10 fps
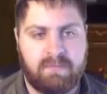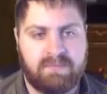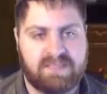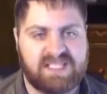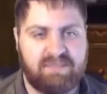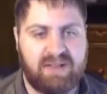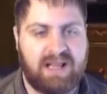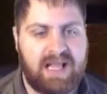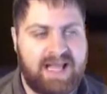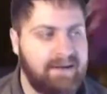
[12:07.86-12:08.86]

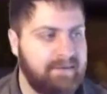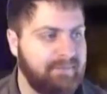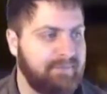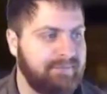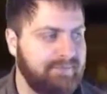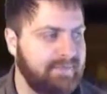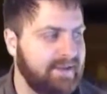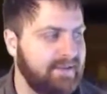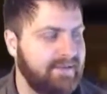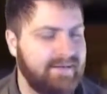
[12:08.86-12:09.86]
Splat.
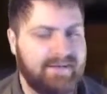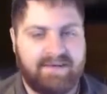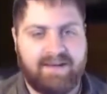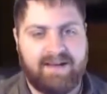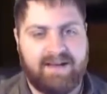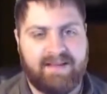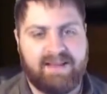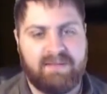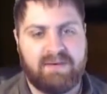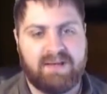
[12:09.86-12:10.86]
That
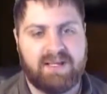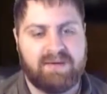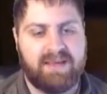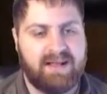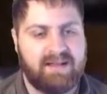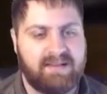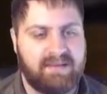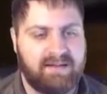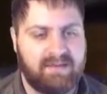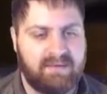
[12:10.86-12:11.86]
could be really good with that
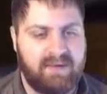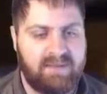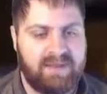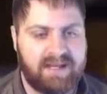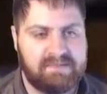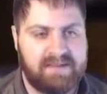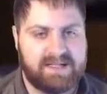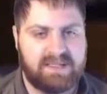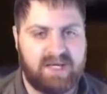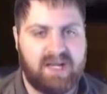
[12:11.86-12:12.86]
weapon that comes back
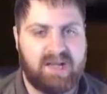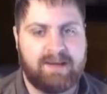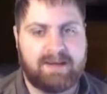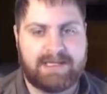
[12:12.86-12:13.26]
to your hand.